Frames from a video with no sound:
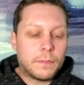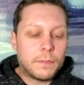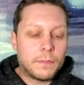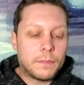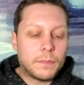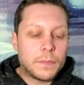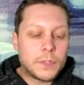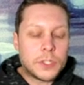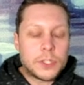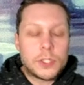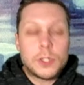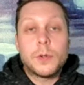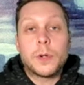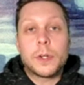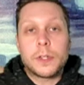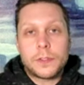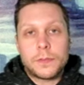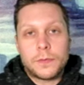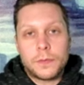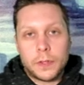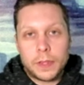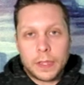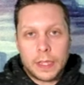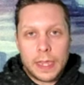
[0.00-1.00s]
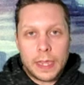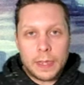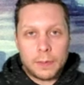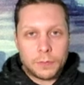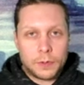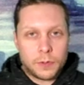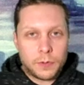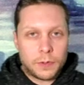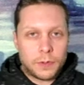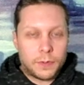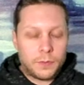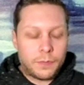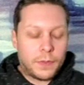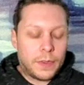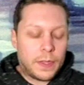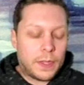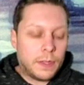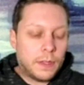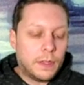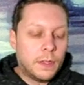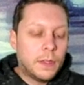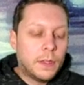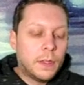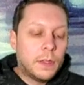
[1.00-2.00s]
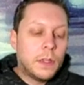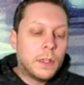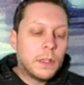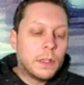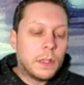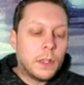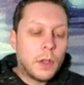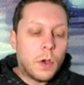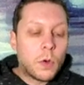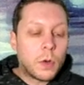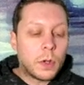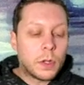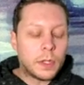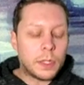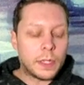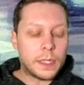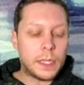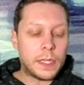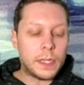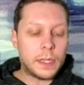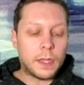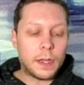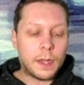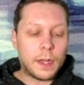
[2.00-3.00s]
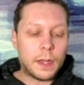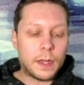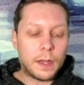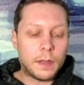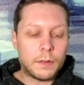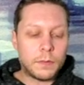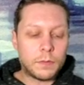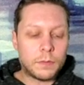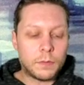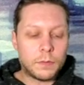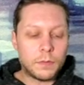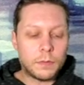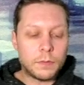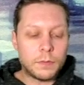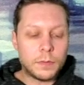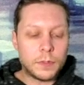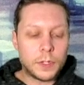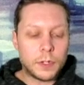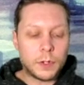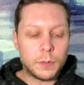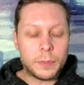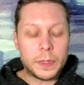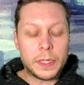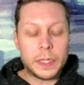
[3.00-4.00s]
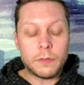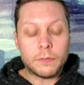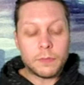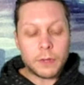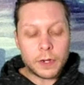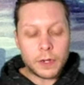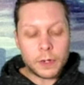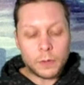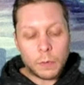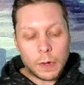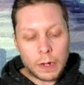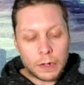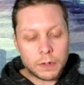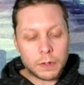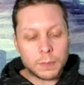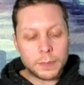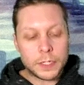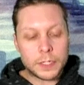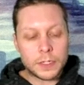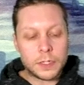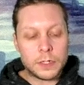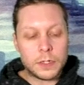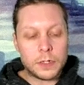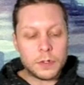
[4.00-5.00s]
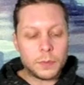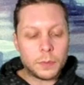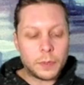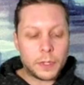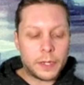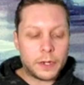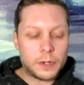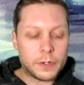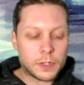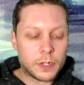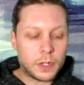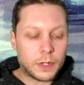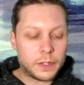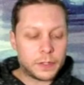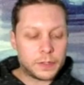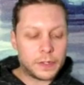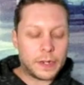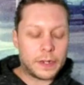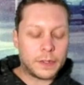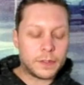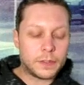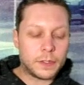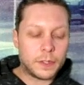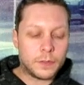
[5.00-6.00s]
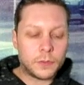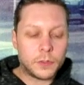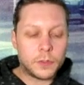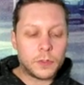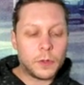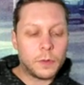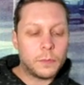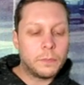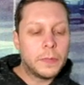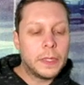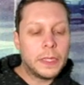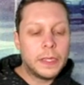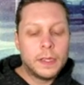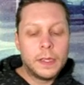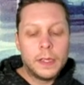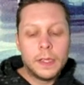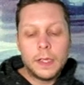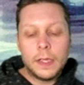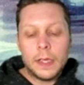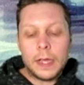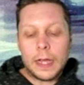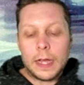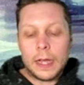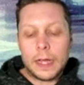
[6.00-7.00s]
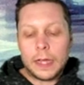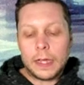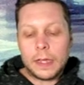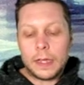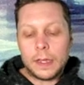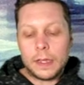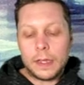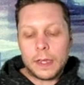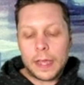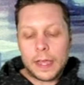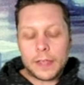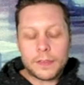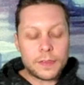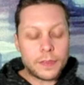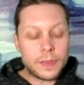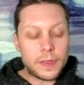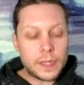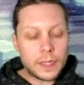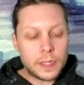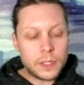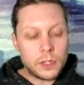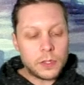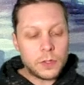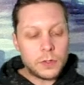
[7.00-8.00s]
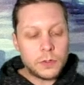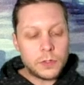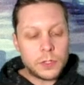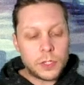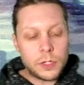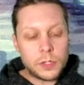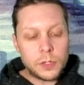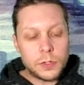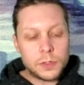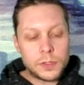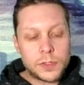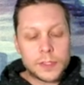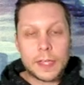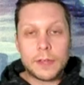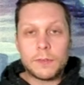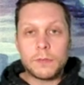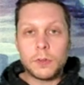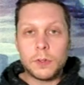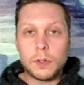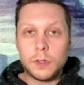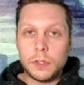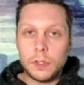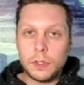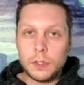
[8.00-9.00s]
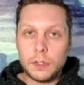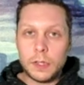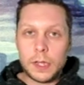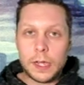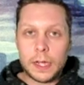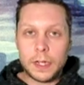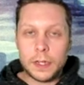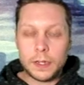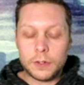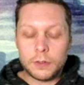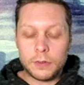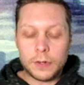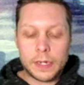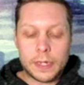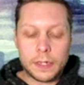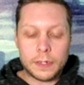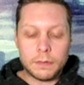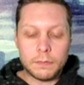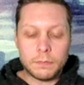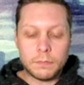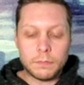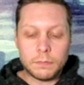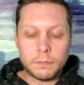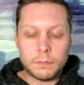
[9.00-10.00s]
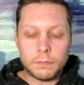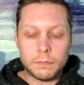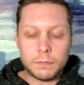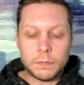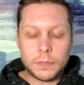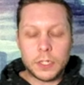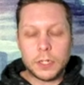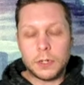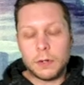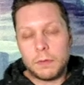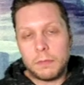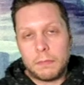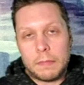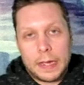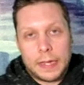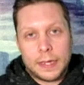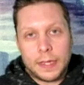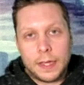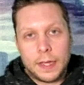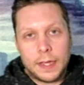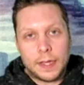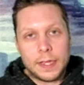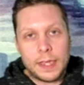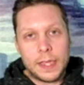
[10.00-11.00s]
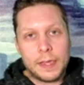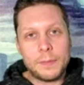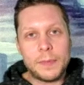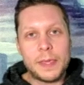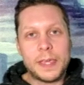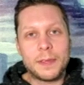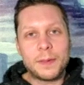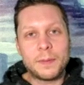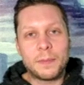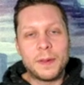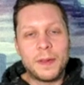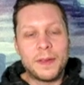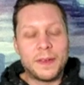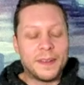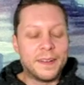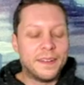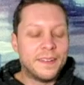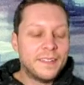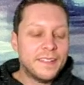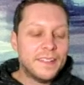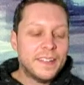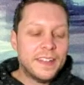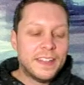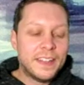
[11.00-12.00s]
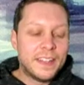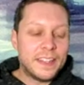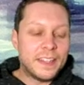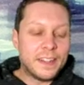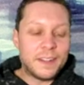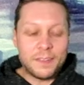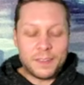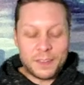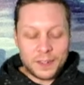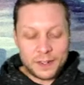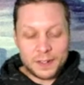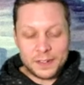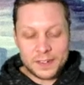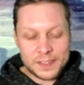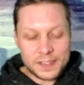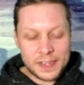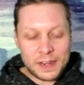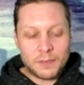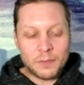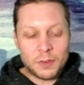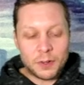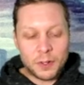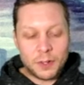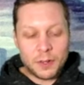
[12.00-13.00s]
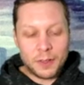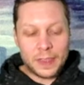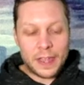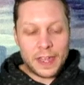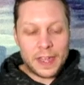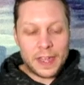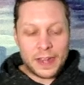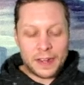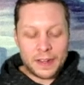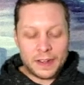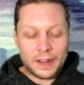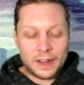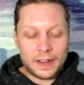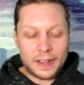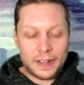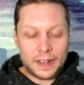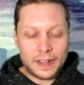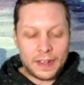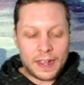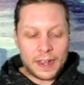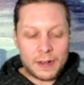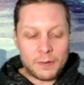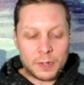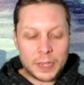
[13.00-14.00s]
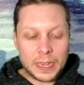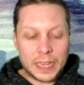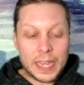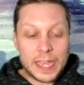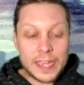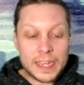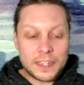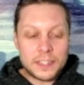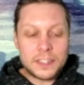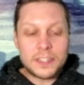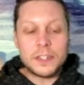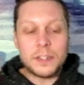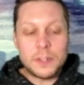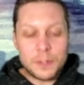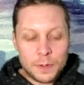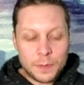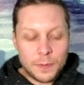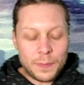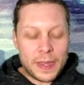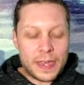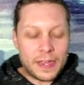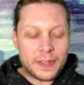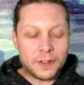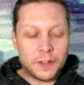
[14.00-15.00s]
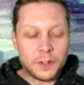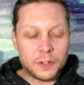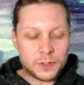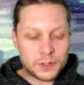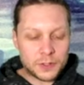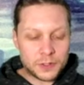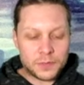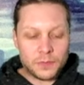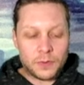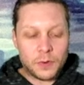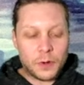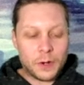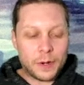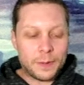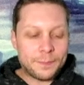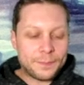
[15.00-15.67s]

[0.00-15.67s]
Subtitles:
stewards for the game, sort of thing, locally. Being very welcoming to new players, all this kind of stuff. So as a thank you to several great, I can't make, there are several that I would like to make altars for,